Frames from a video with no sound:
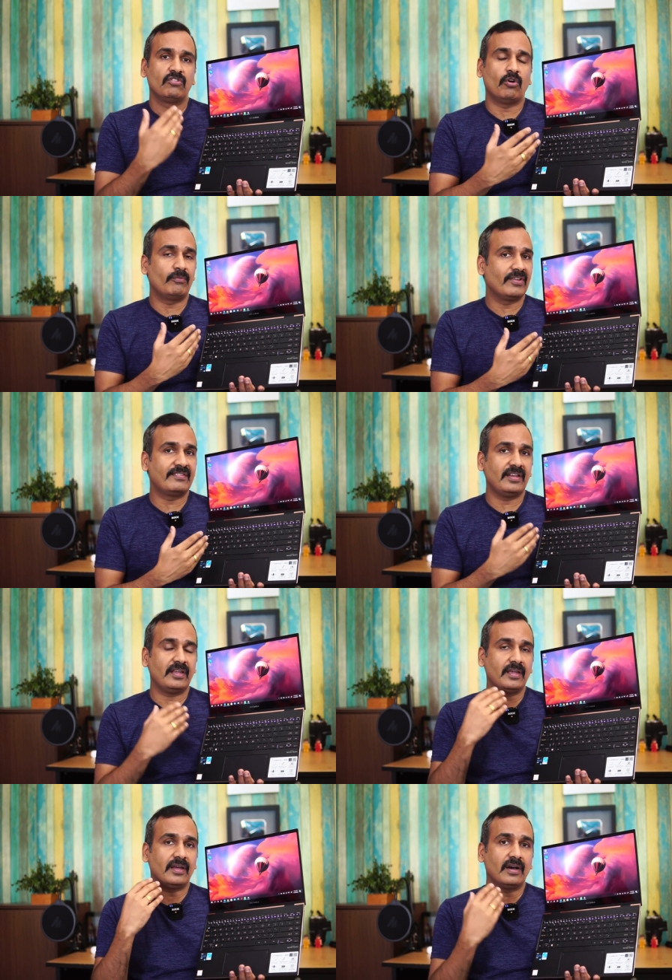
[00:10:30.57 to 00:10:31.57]
So
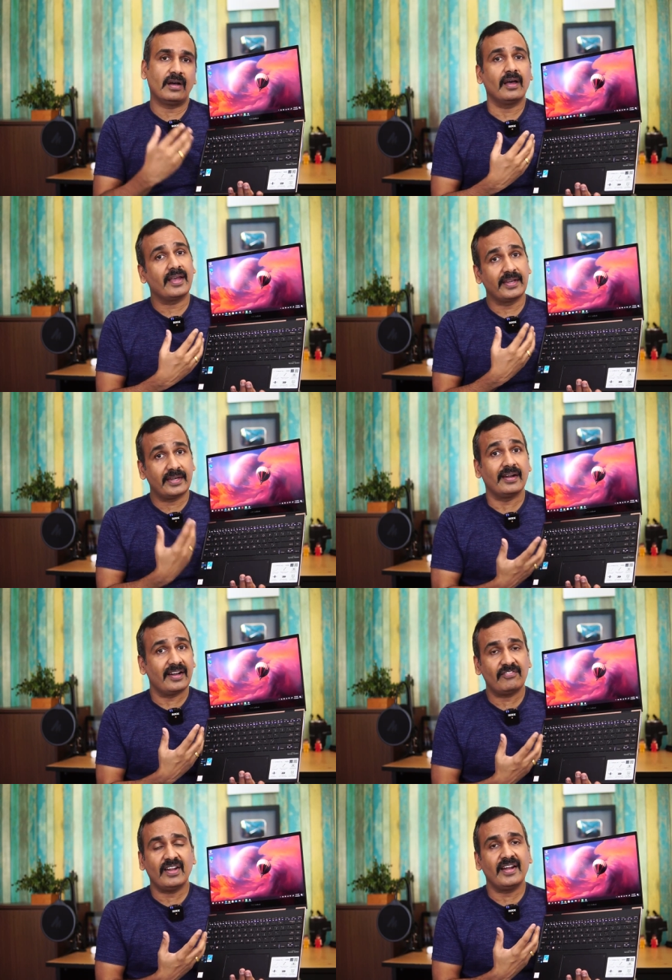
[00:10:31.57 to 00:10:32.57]
obviously it
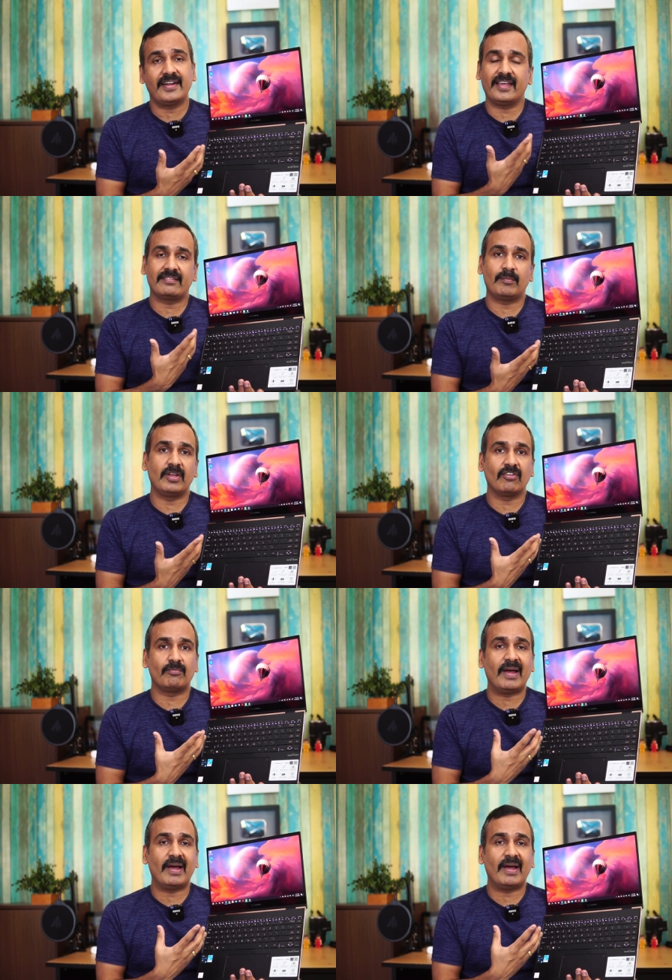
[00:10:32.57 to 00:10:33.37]
definitely takes a bit of